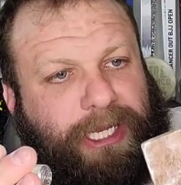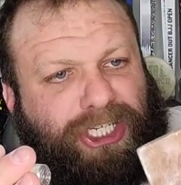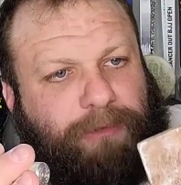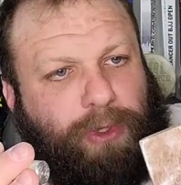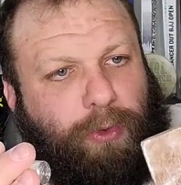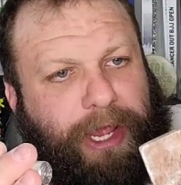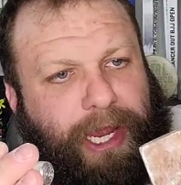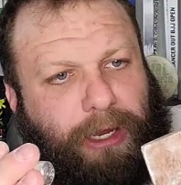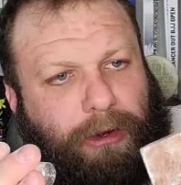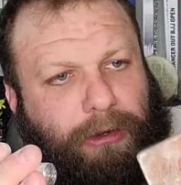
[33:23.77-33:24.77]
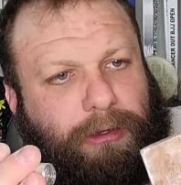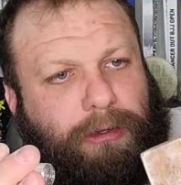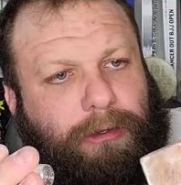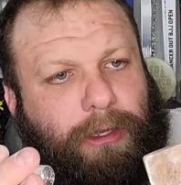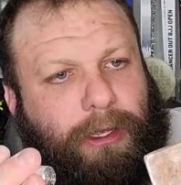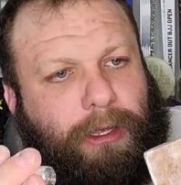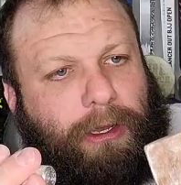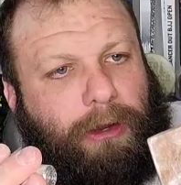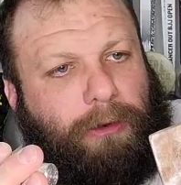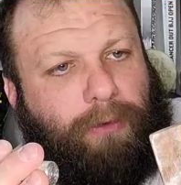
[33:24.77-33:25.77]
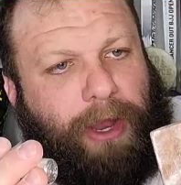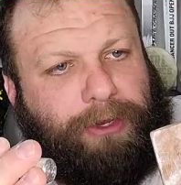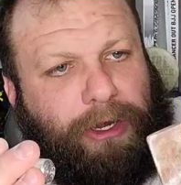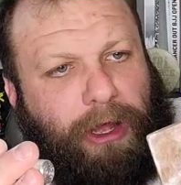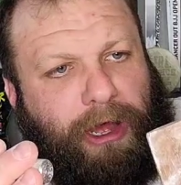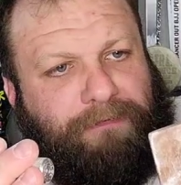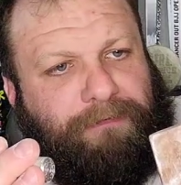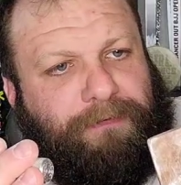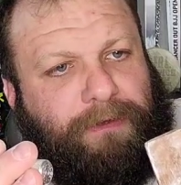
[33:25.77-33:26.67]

chipped away or rounded off